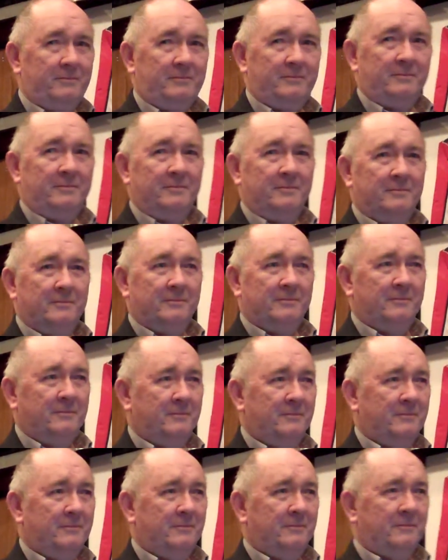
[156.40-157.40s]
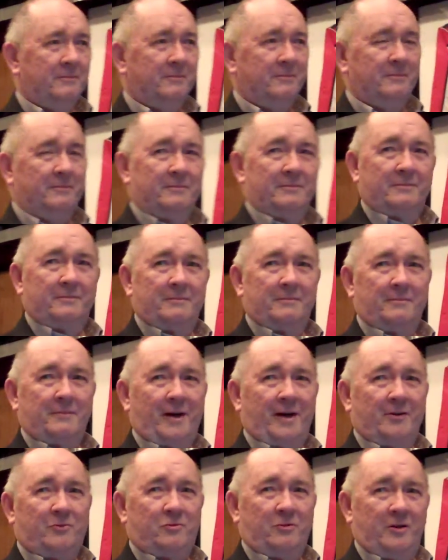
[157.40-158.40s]
Montreal, right? Montreal.
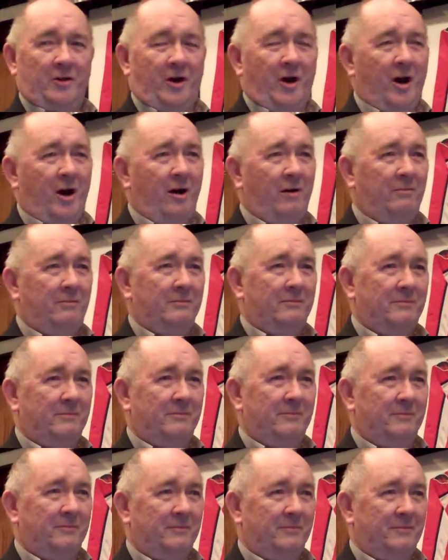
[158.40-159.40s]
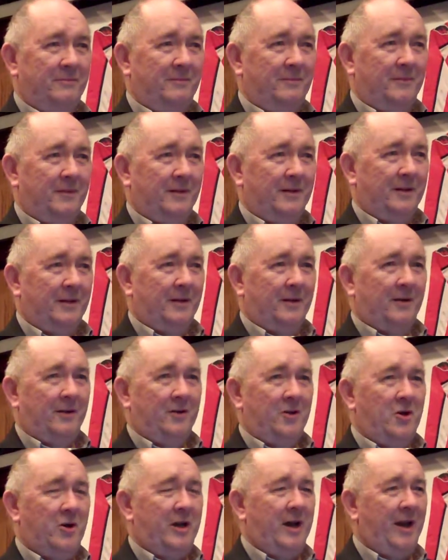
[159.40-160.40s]
Montreal.
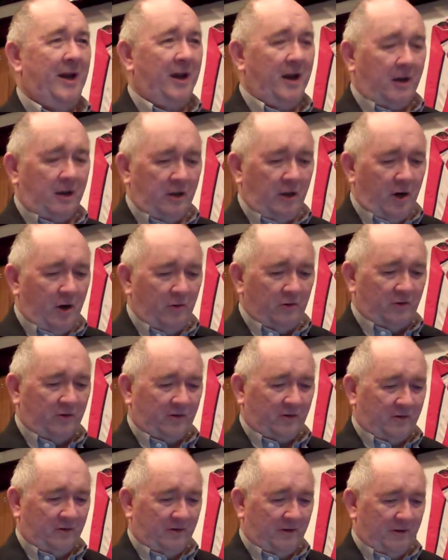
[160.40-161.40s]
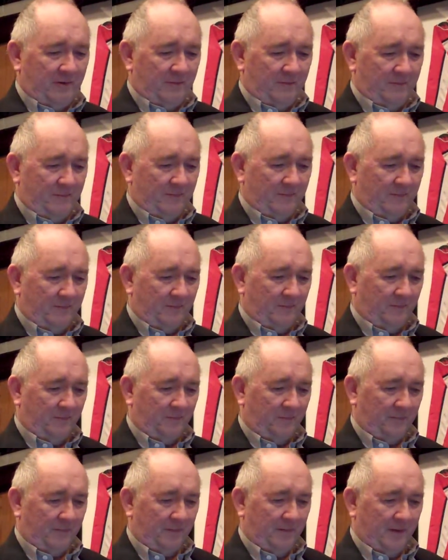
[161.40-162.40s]
Winnipeg. You're getting close. Oh,
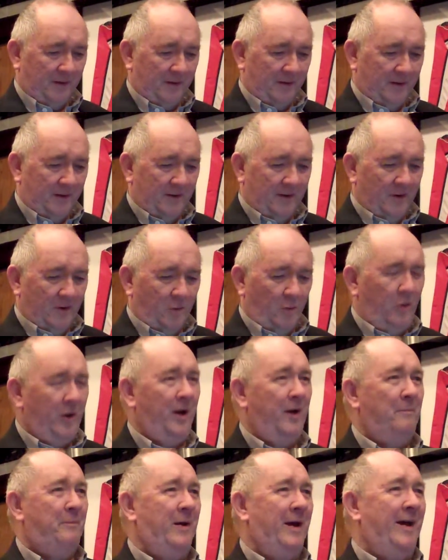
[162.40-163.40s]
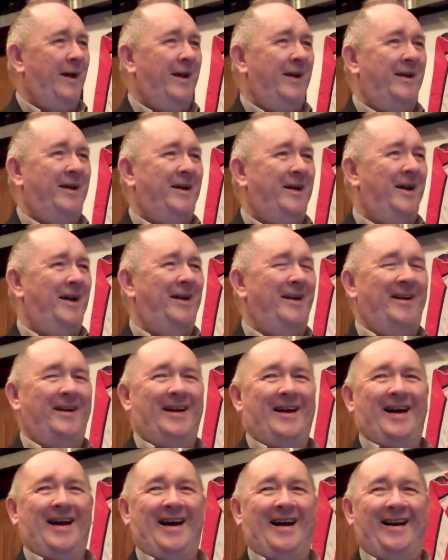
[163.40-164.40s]
my God. Alberta. Winnipeg,
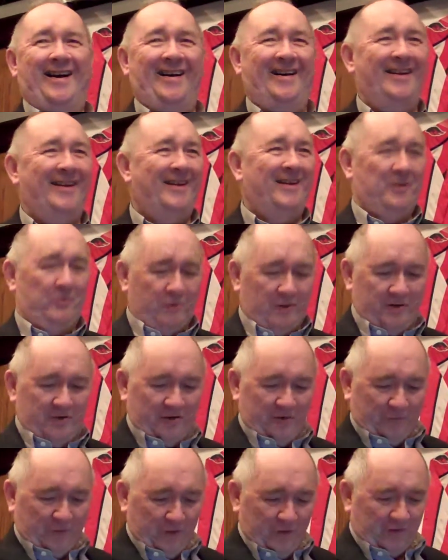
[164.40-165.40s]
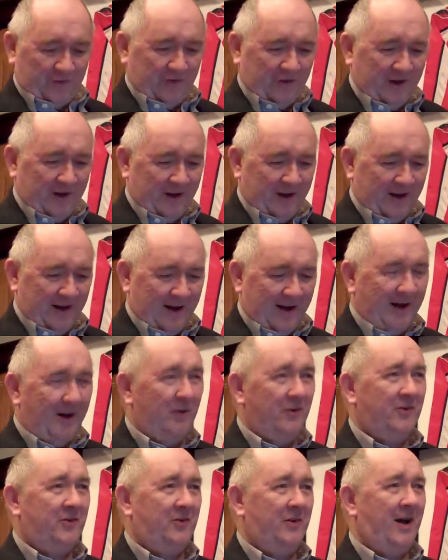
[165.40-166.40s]
Canada was the first city
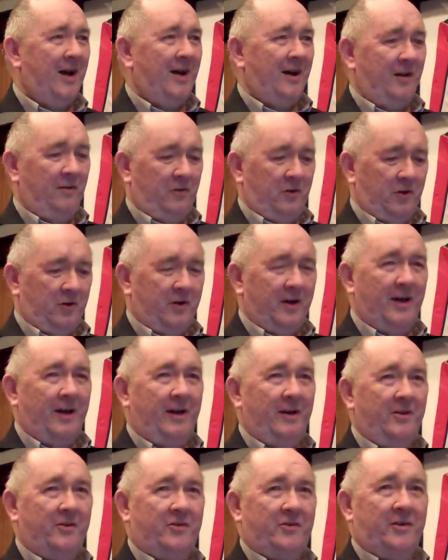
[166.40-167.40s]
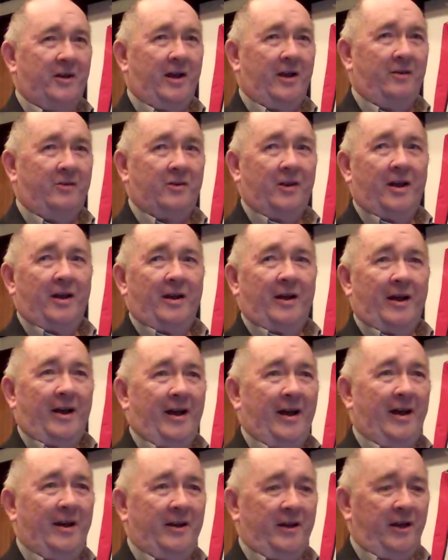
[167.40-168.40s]
outside of the United States,
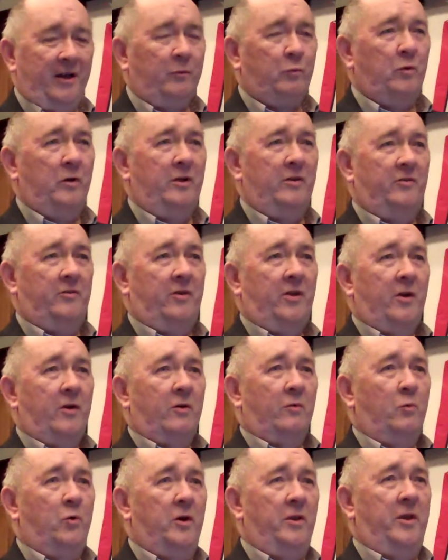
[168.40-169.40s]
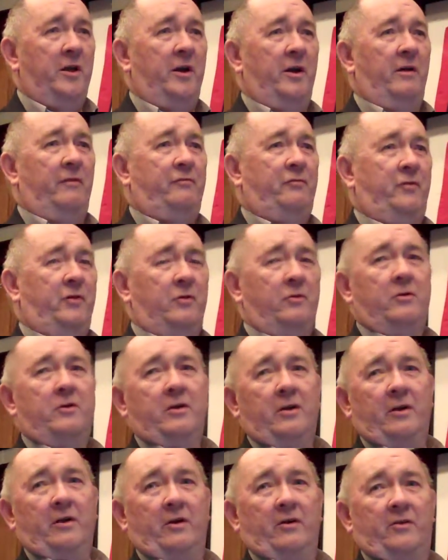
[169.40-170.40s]
and it was within a few
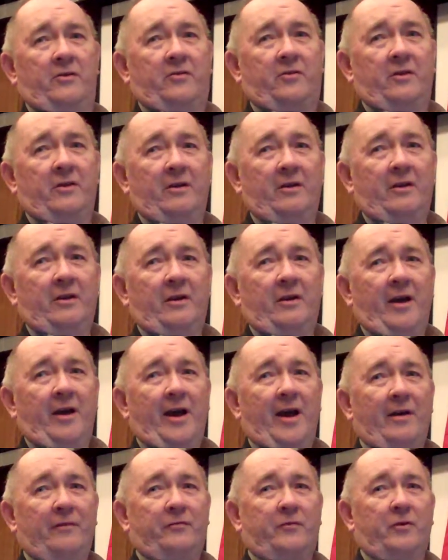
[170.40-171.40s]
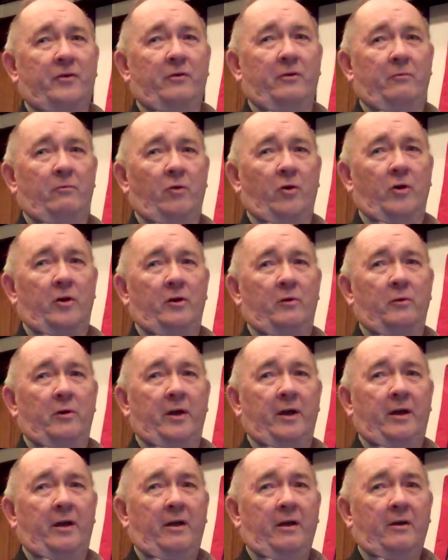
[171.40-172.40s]
years after
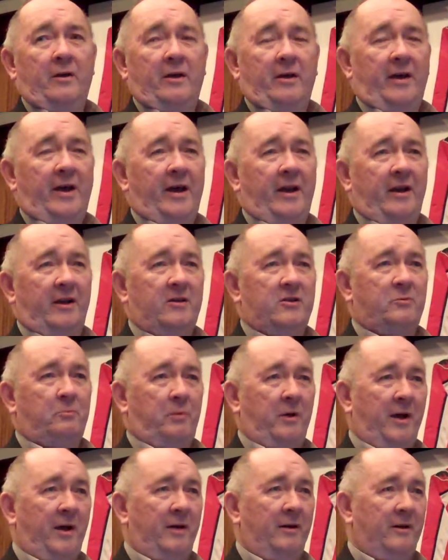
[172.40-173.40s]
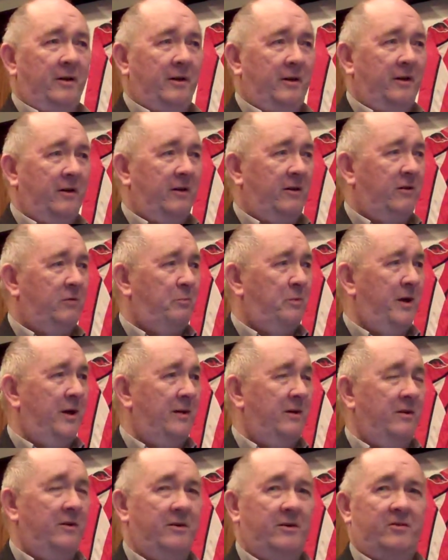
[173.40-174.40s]
Rotary had expanded. It
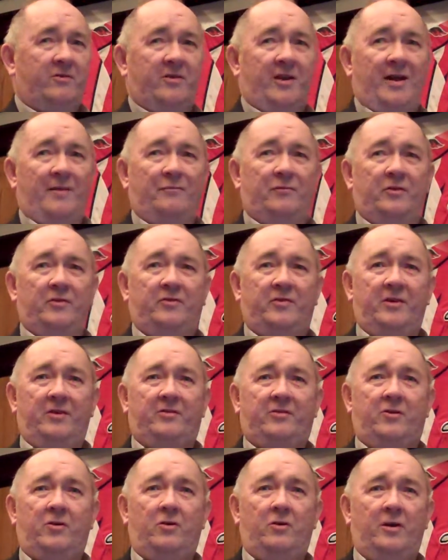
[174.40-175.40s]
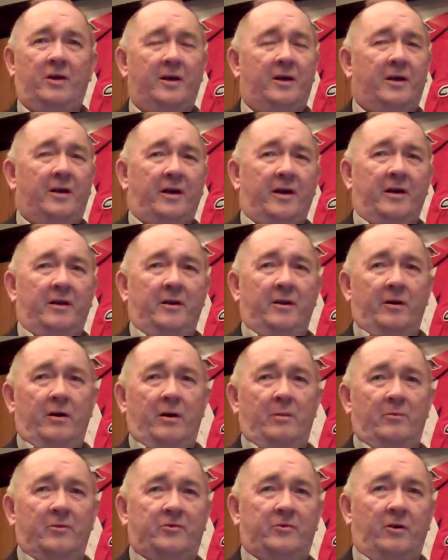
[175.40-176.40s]
expanded to San Francisco, and then
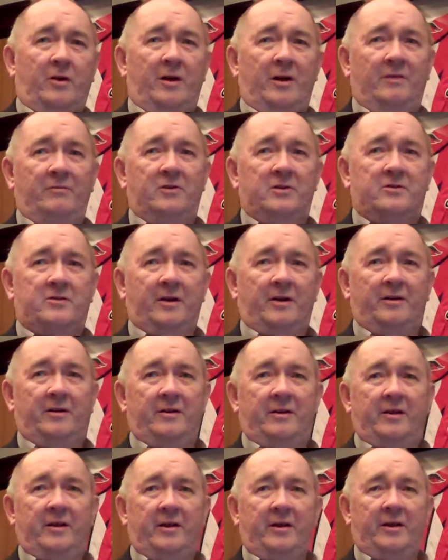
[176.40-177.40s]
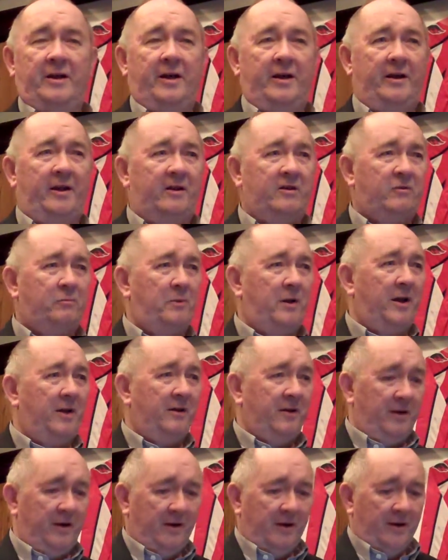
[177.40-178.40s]
almost all of a sudden it had
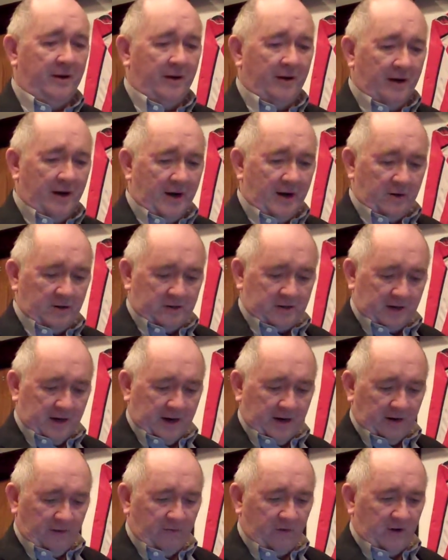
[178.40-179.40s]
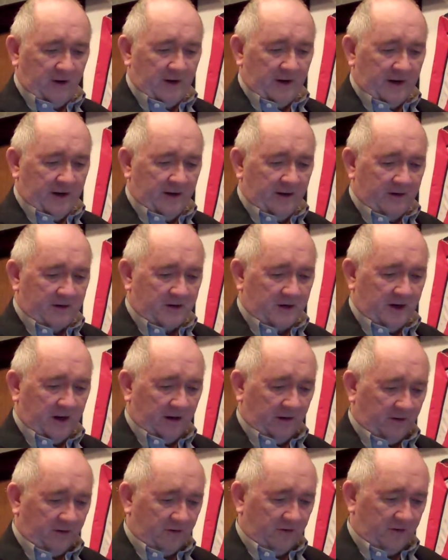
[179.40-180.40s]
expanded outside of the United
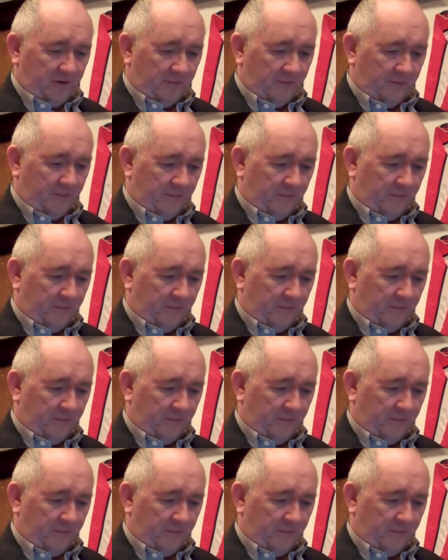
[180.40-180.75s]
States.